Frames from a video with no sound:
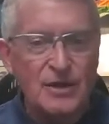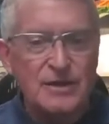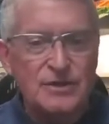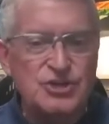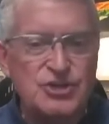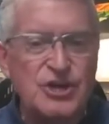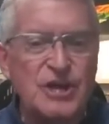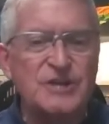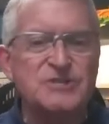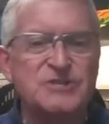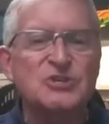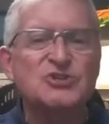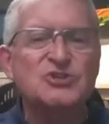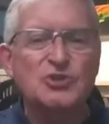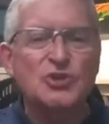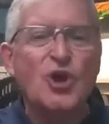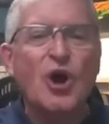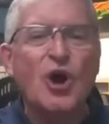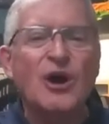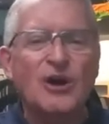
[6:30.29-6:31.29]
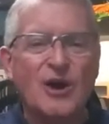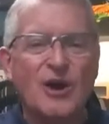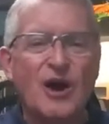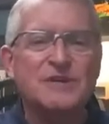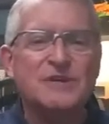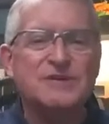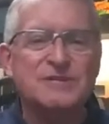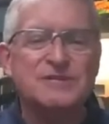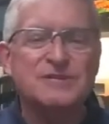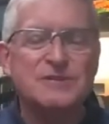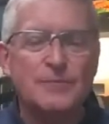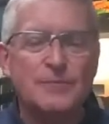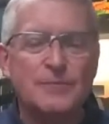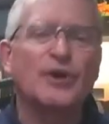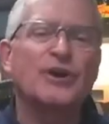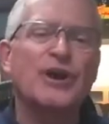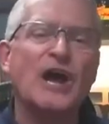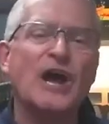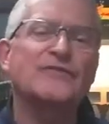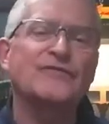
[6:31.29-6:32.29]
Jesus, logos,
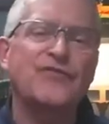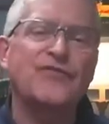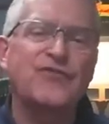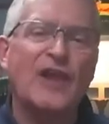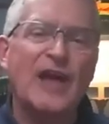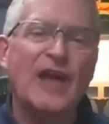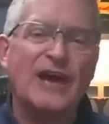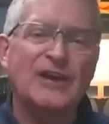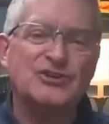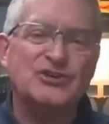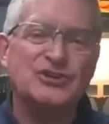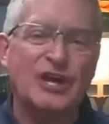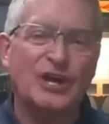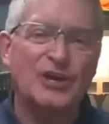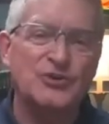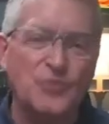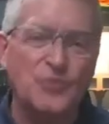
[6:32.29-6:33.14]
put on flesh and